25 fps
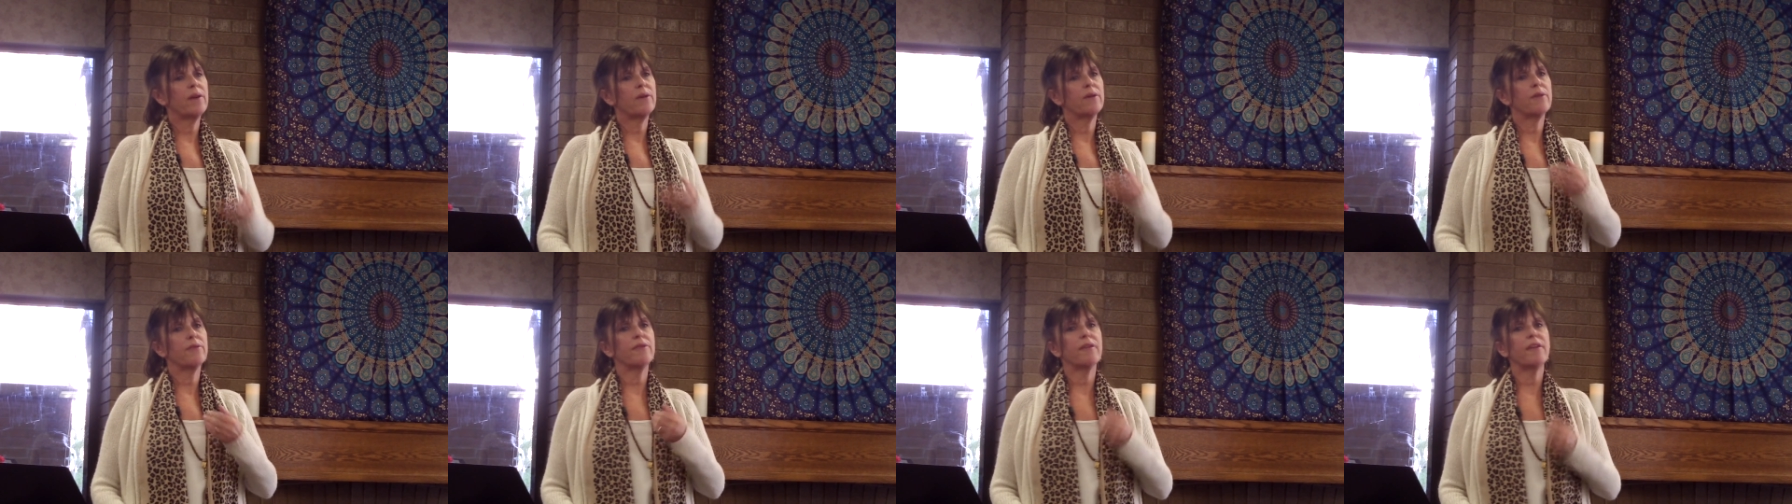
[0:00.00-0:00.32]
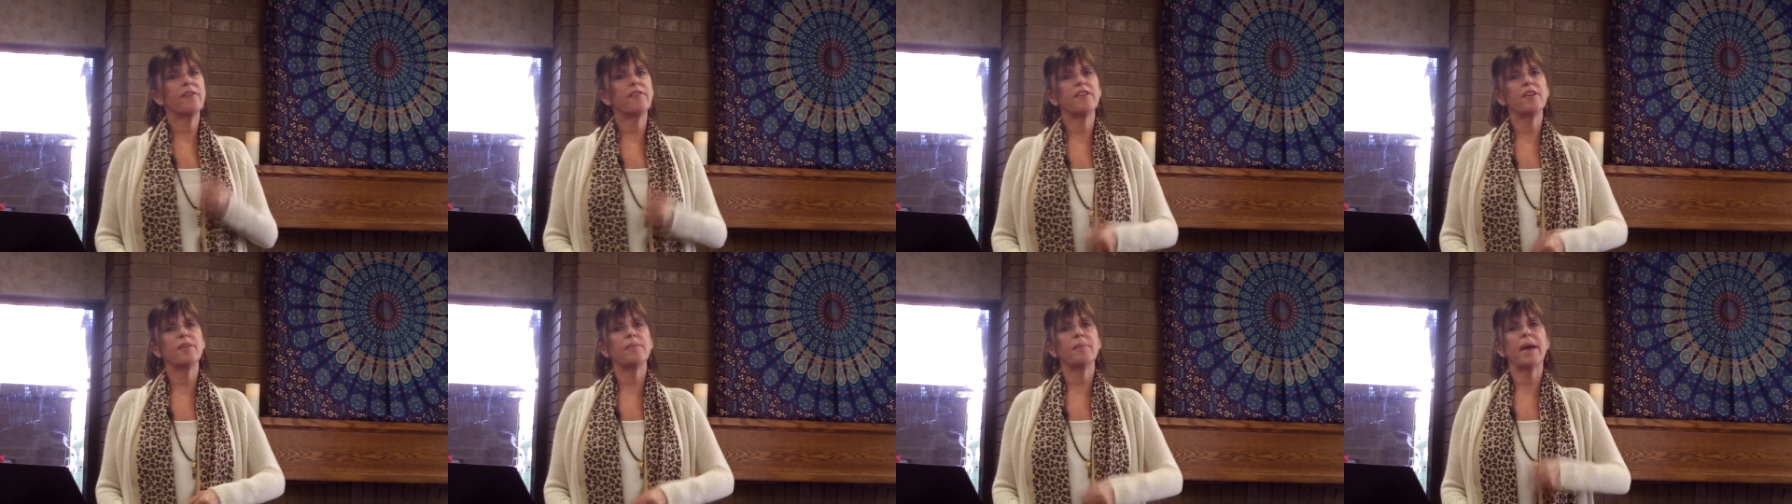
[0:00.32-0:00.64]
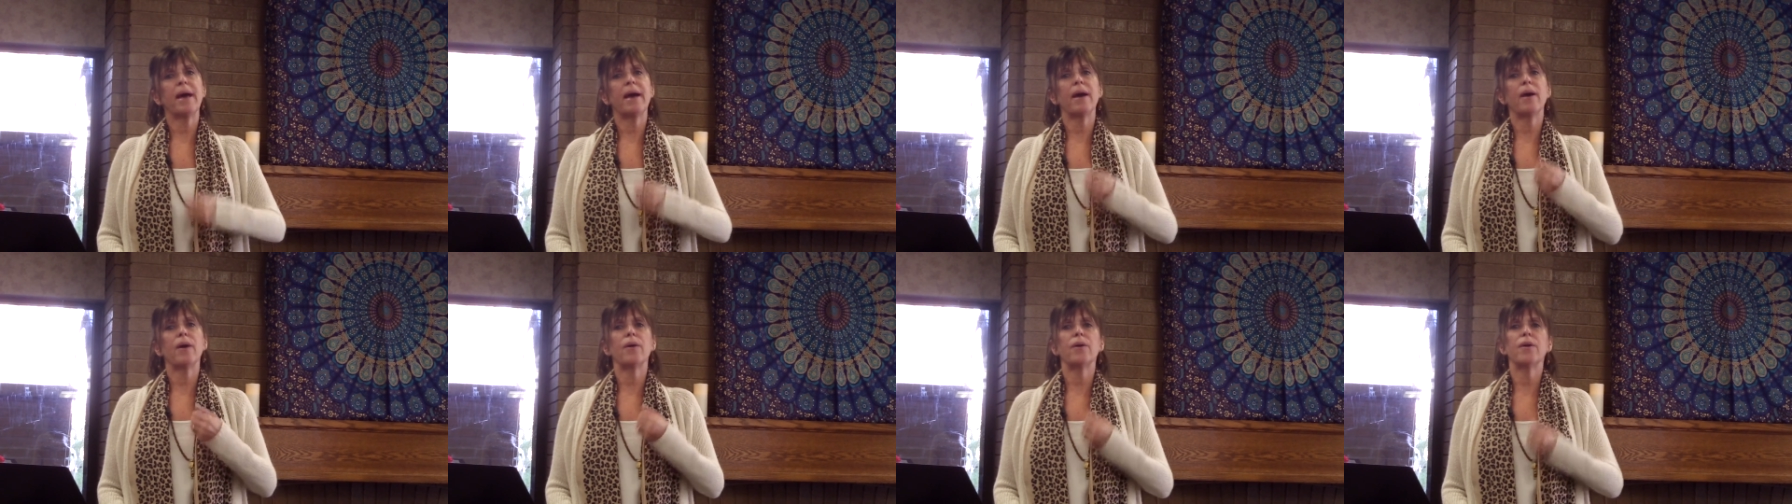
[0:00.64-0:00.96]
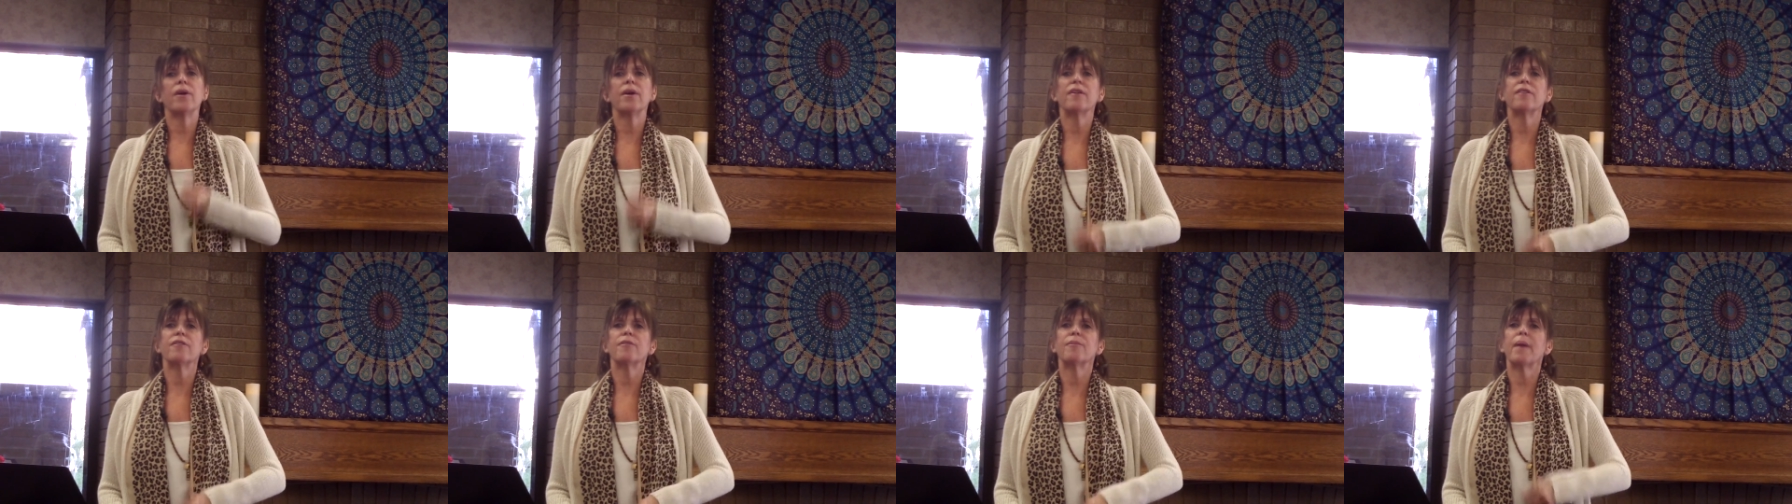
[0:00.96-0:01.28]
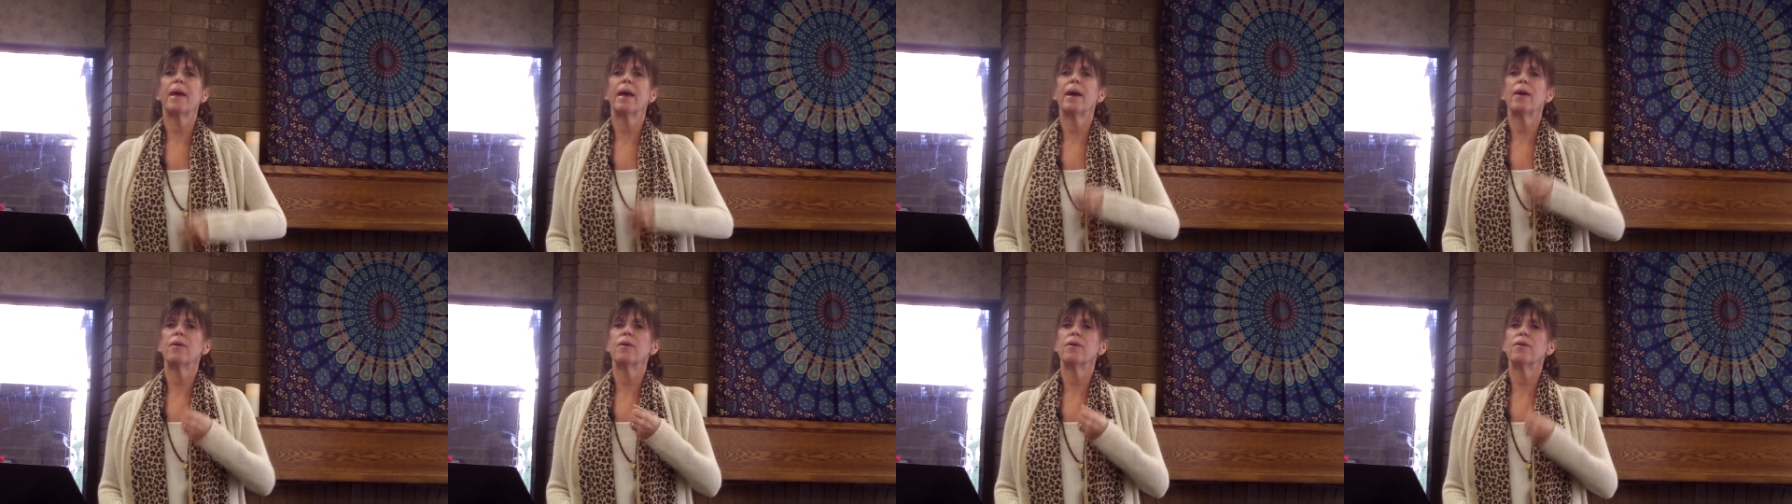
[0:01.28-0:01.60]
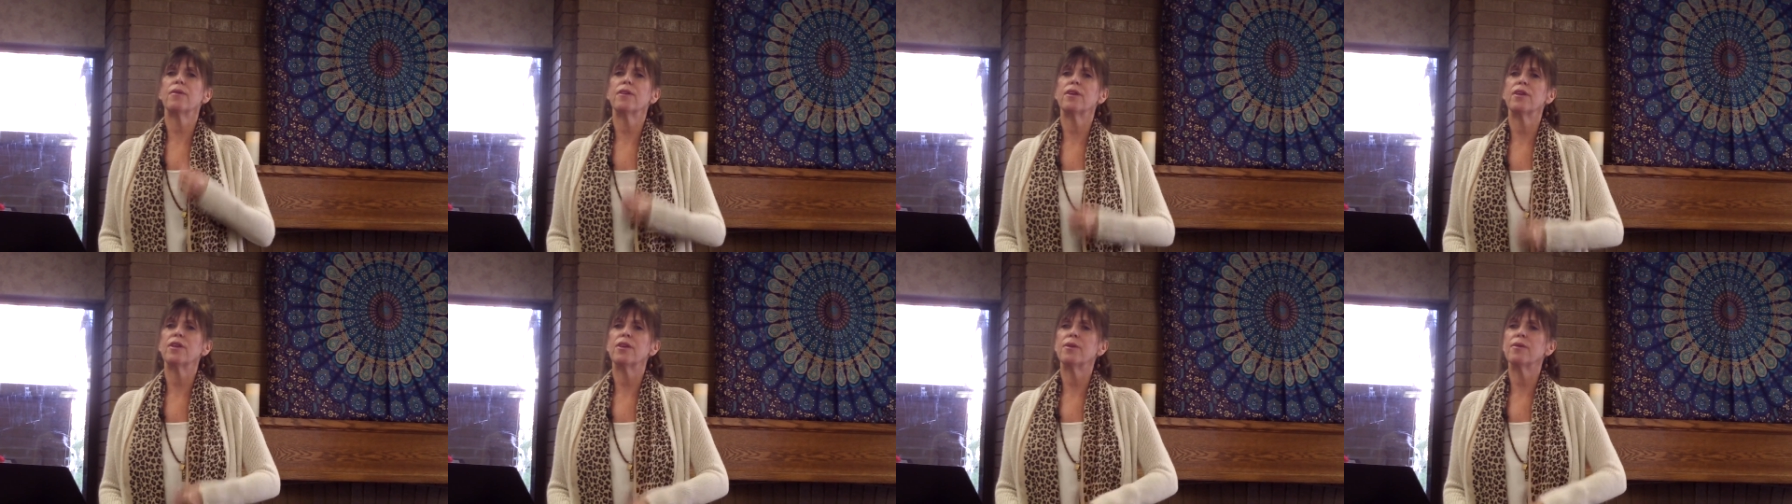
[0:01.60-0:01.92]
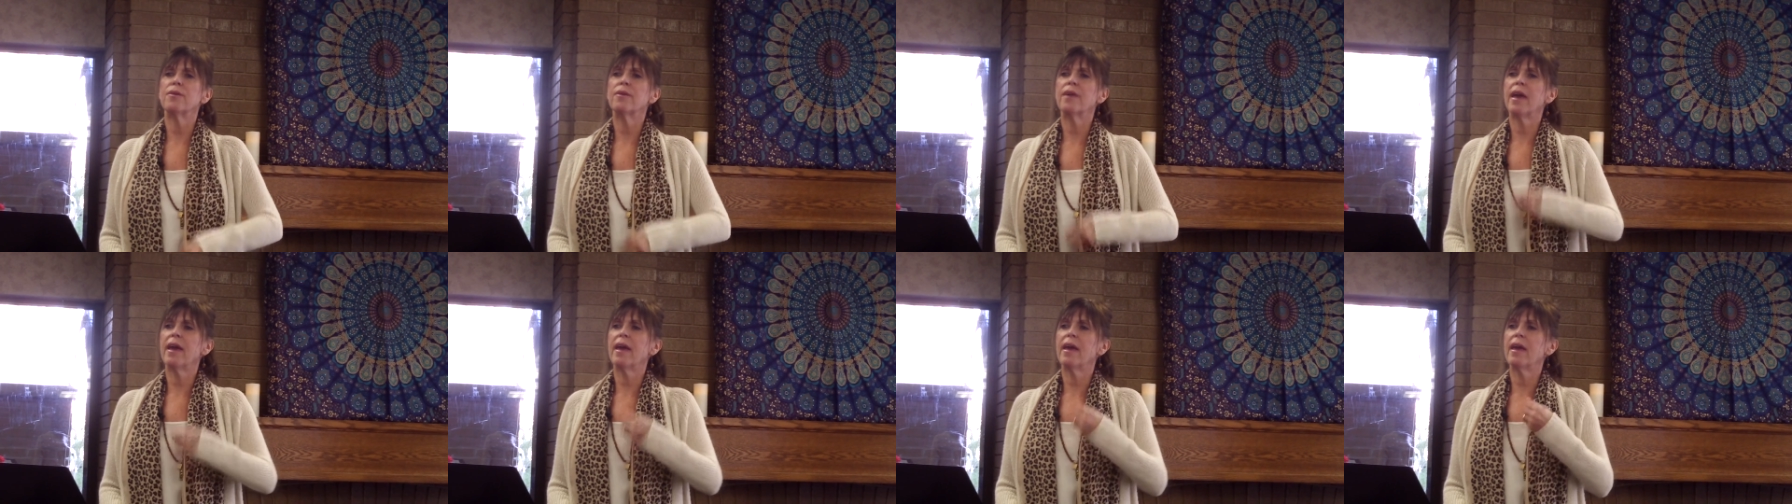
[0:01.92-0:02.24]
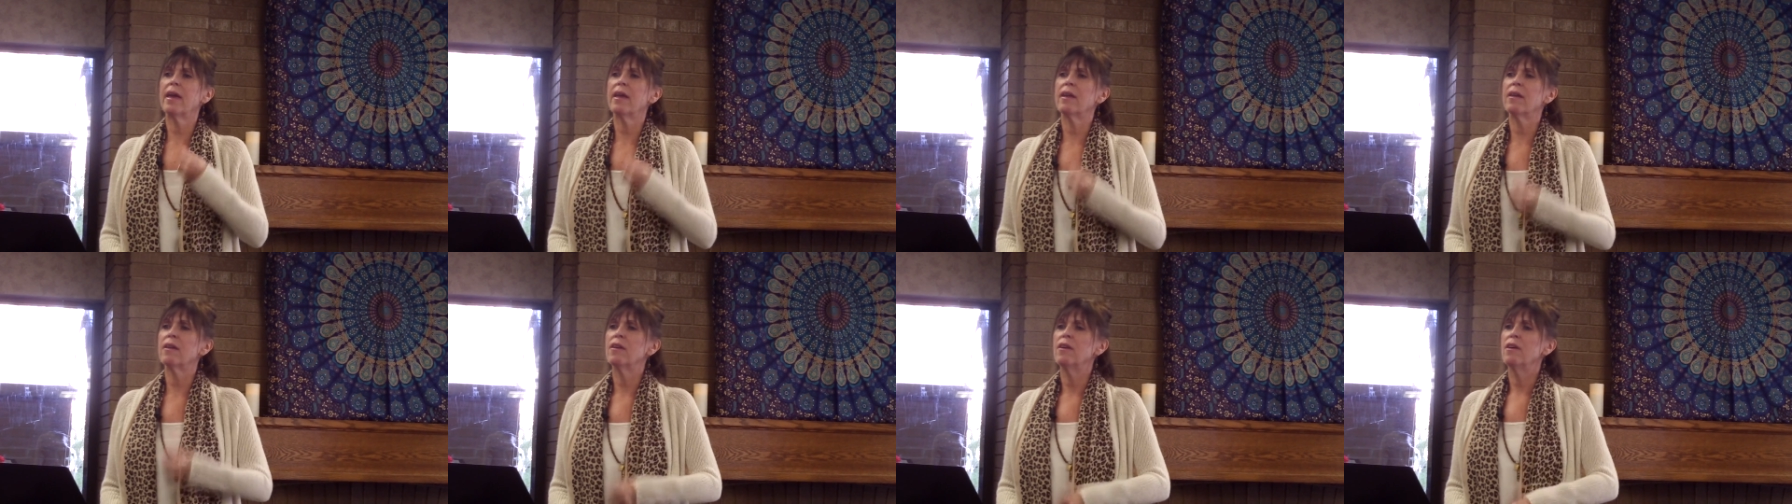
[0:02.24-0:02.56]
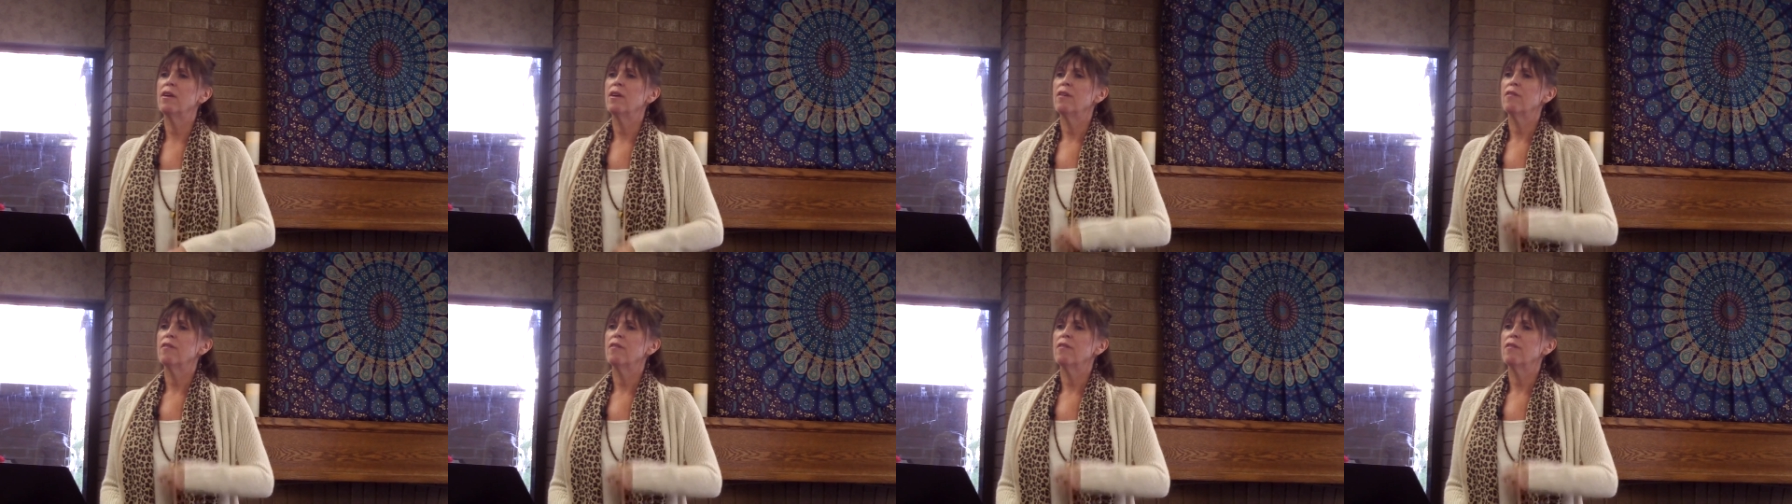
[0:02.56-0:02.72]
authentic power is power that you gain